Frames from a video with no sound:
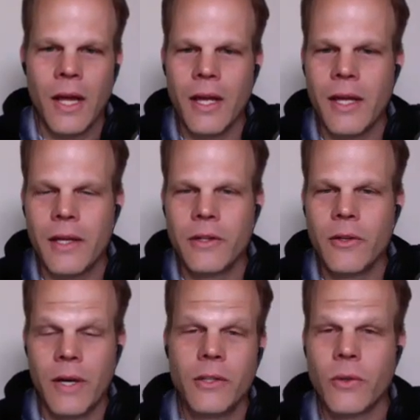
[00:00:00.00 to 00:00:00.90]
And,
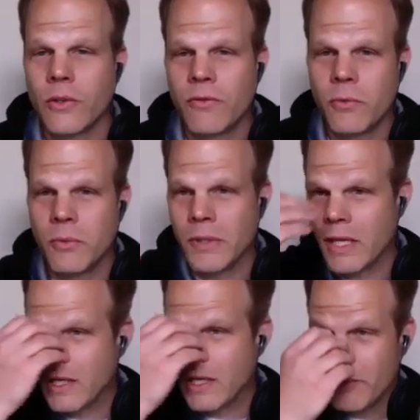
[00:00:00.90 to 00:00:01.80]
I told you from the
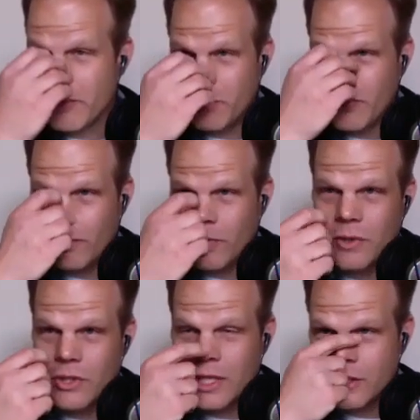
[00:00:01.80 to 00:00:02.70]
beginning, I'm going to put fuel
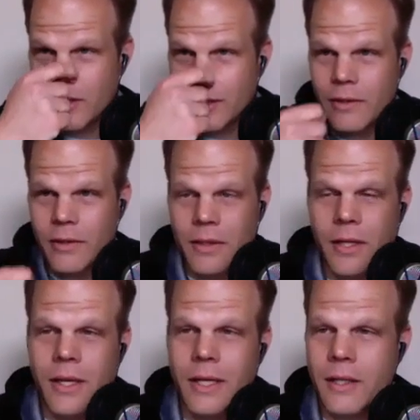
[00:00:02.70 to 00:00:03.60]
injection in it,
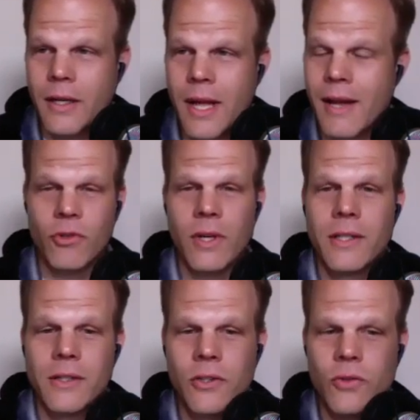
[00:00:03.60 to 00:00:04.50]
and I can have
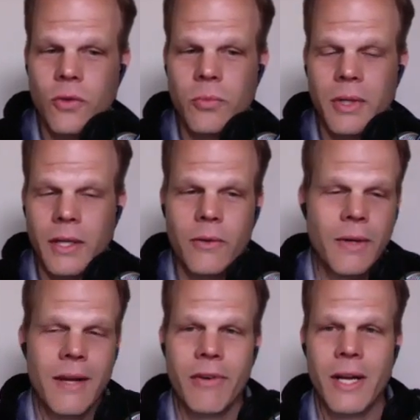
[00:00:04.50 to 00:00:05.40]
trans control, but I don't
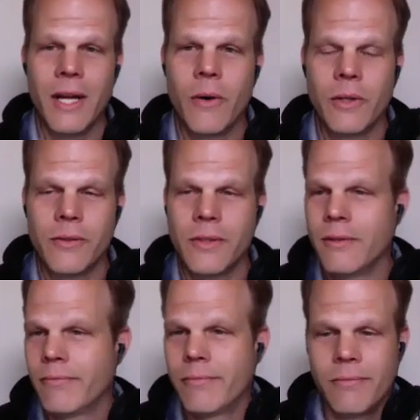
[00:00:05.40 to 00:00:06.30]
have it now. And you
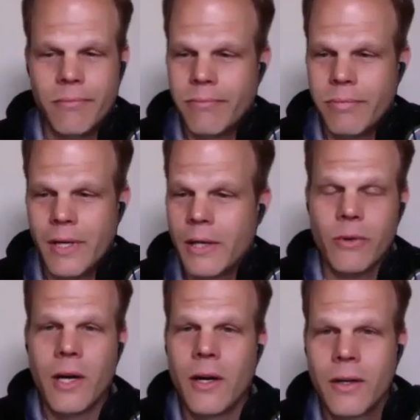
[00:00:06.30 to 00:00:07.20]
said, I
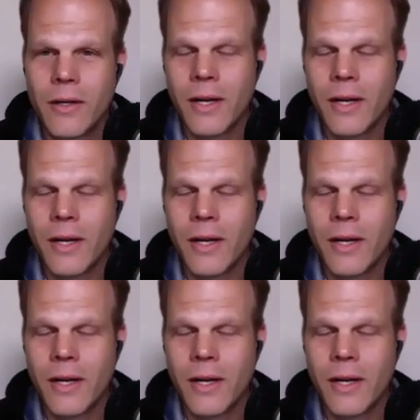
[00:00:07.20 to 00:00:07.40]
don't care.